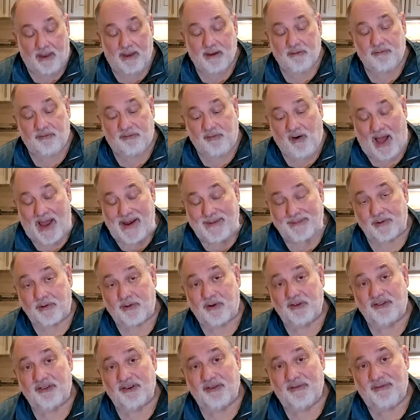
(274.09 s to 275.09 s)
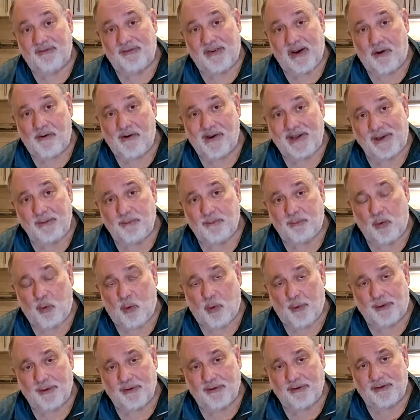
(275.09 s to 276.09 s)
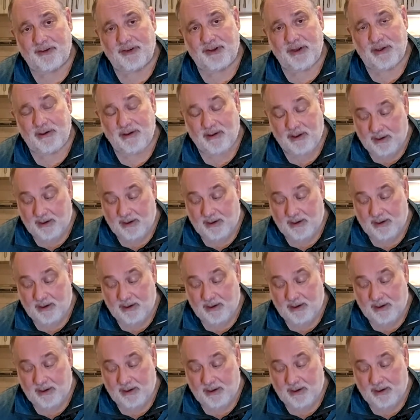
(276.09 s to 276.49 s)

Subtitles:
Fiber is a very important